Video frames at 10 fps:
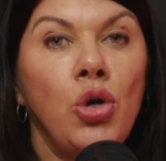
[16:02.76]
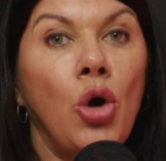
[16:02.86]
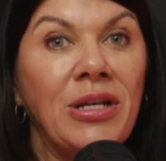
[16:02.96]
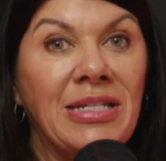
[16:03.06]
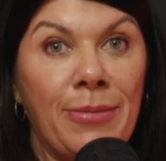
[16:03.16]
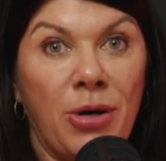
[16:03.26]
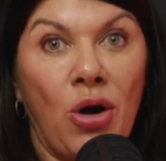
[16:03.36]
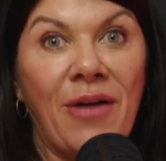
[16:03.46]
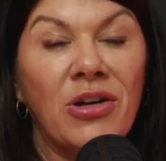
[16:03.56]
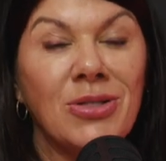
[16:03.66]
know the
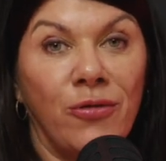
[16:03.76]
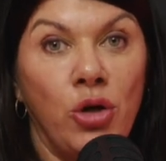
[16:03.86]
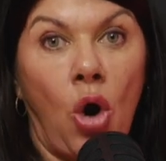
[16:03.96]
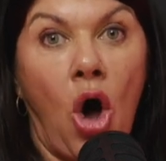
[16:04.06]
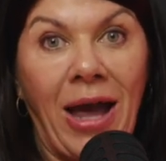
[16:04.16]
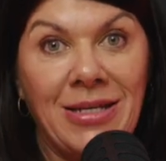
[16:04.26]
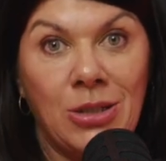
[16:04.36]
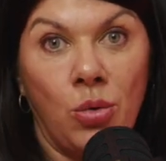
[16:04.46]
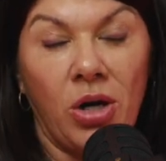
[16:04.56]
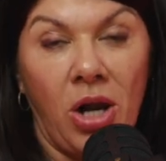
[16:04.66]
demographics of your
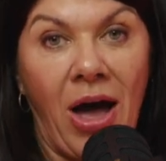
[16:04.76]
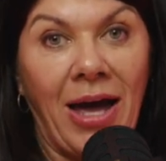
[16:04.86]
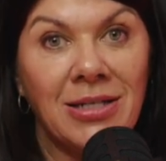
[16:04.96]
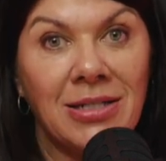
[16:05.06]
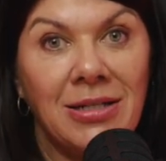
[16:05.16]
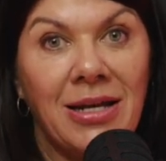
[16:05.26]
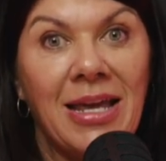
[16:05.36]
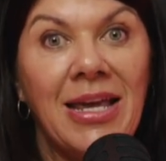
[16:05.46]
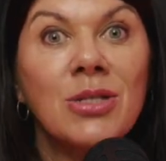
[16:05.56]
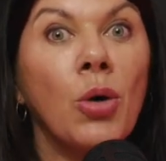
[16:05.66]
ideal client,
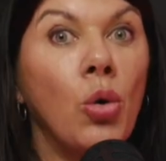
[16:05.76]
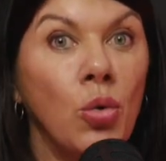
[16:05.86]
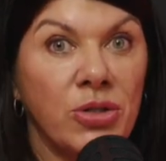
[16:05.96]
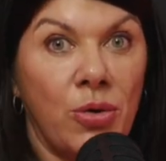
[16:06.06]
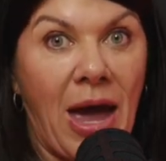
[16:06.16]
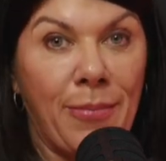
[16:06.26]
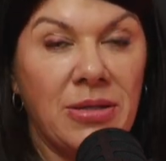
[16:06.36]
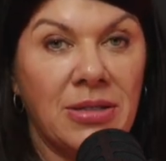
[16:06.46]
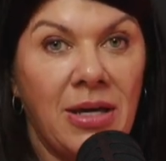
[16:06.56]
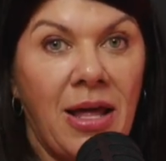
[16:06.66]
here's what also
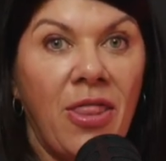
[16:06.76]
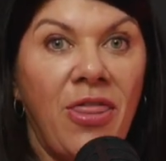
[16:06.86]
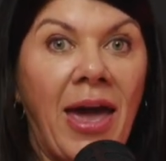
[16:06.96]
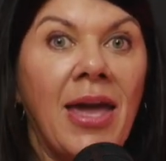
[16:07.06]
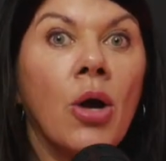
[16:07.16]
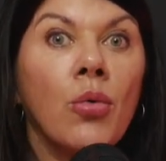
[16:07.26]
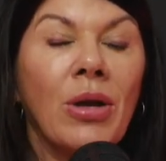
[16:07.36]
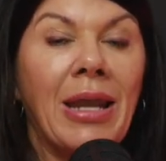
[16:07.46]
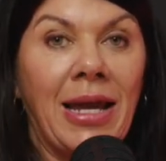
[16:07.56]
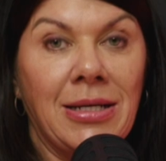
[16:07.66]
happens. They
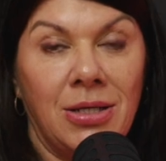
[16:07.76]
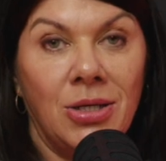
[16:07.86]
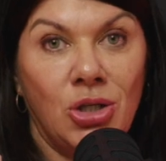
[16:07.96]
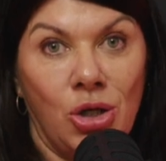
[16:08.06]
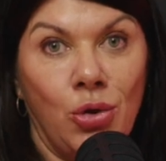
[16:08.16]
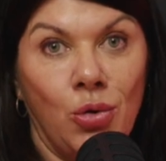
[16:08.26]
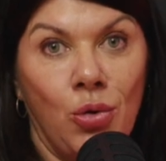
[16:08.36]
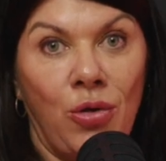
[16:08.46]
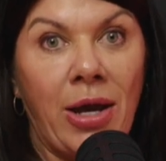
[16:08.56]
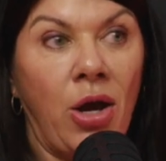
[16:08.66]
relate to you.
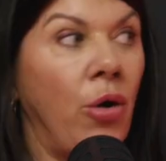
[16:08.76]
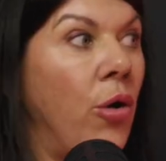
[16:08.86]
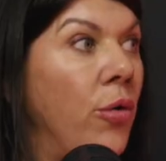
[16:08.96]
They go,